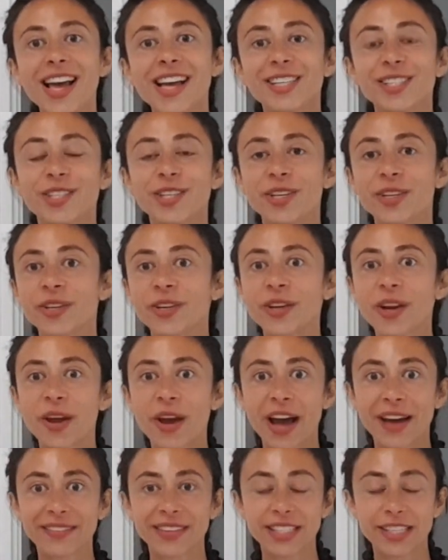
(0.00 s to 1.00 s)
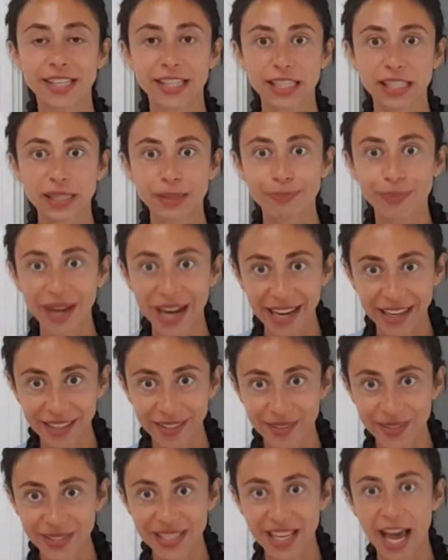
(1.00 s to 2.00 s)
to, you know, having to explain
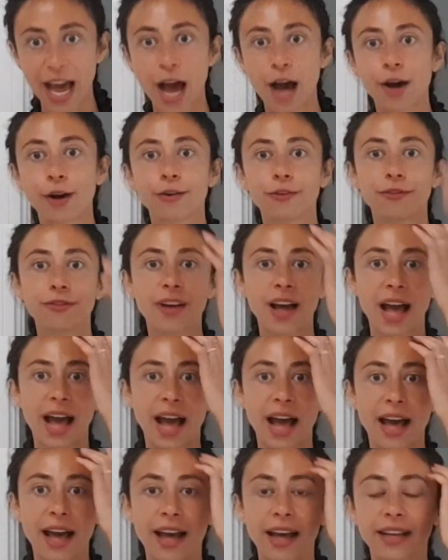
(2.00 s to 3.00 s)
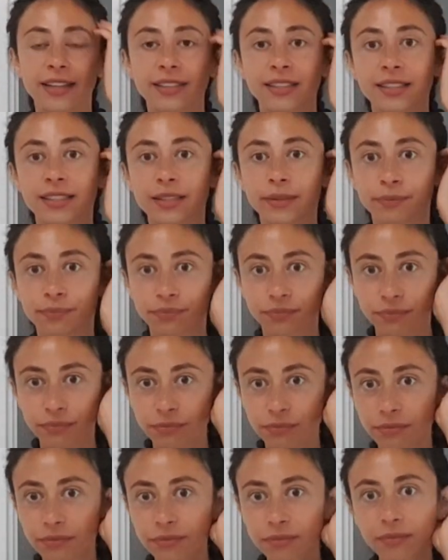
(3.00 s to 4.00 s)
yourself and,
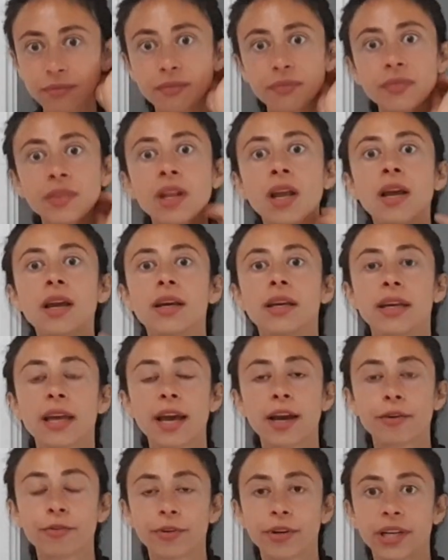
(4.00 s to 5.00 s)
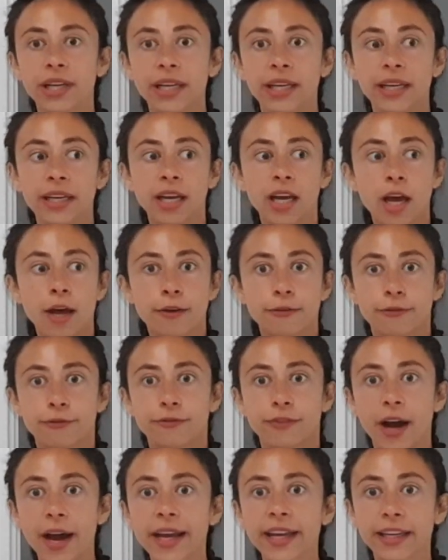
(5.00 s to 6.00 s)
yeah, really
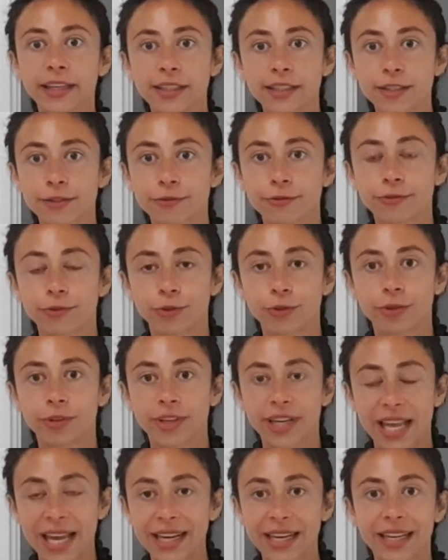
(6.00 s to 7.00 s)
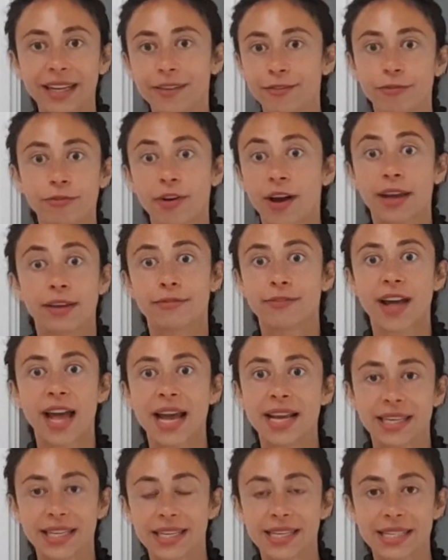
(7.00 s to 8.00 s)
fight for
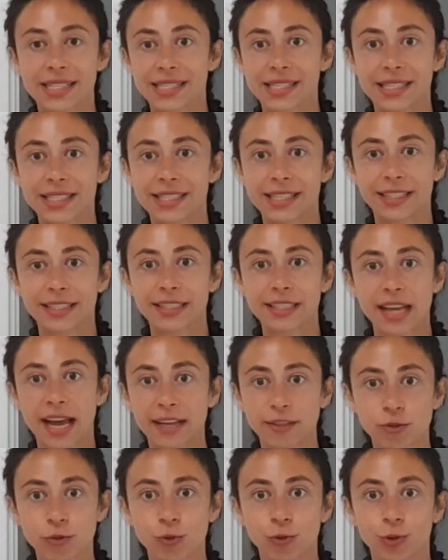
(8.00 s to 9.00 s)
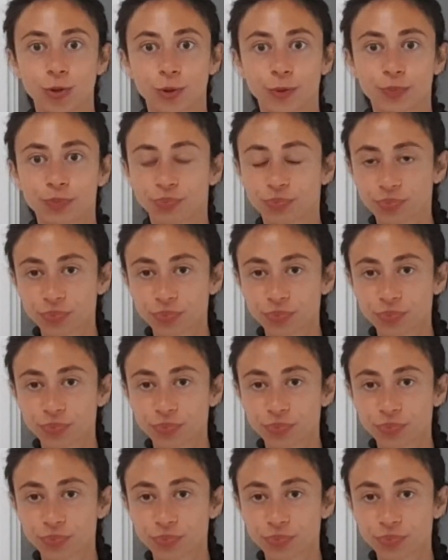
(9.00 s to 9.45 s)
any assistance at all.